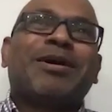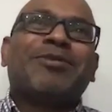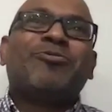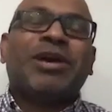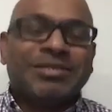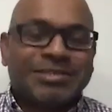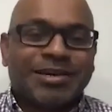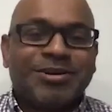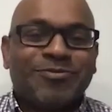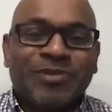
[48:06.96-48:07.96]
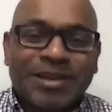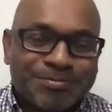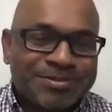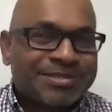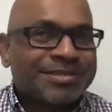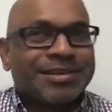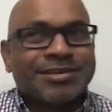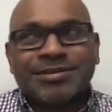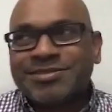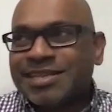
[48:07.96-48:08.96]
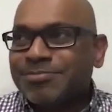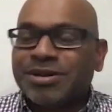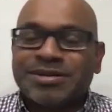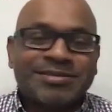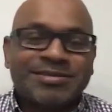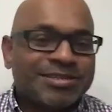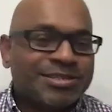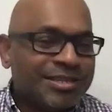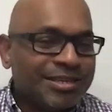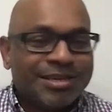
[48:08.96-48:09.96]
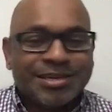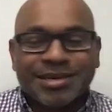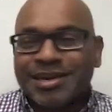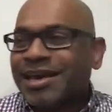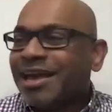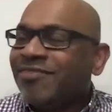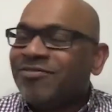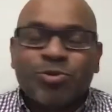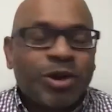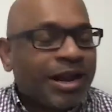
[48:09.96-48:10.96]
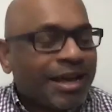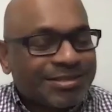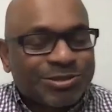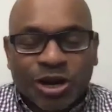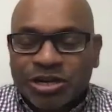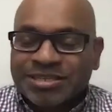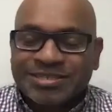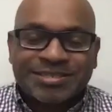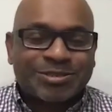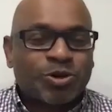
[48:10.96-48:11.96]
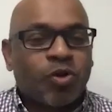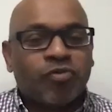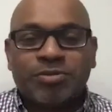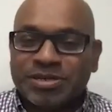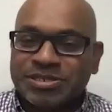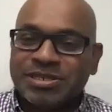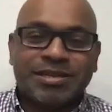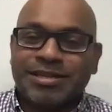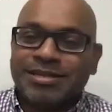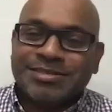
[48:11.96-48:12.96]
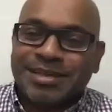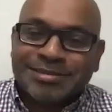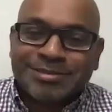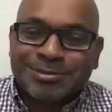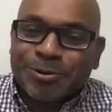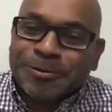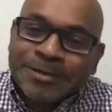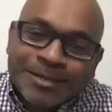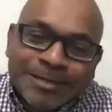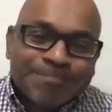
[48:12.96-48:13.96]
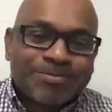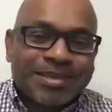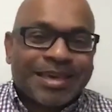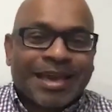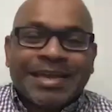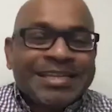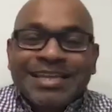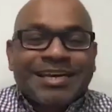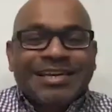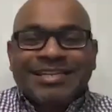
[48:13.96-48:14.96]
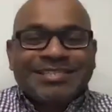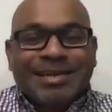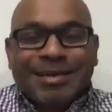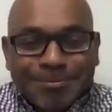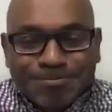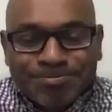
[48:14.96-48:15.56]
vendor, Philips and Siemens and GE, everyone has got this COVID machine these days. So yeah, it is a